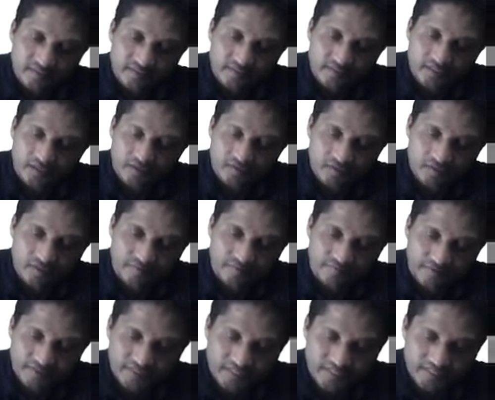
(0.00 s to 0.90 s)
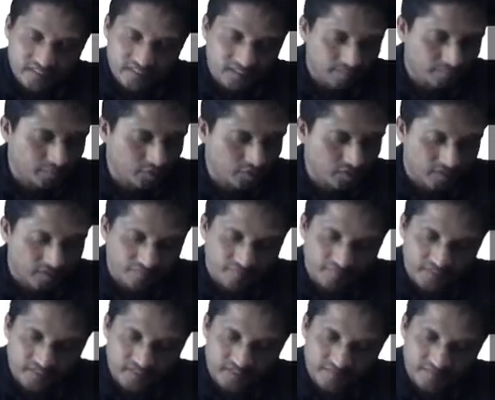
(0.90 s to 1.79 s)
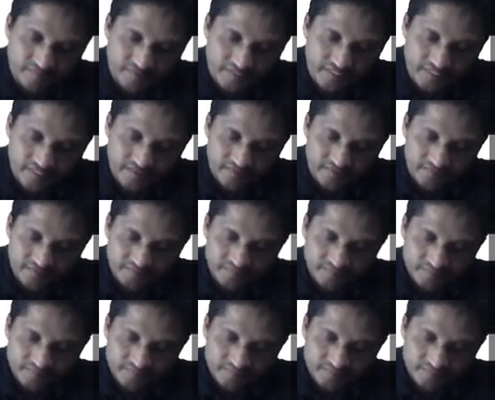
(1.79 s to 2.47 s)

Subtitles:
Now, if I take suppose reflexivity,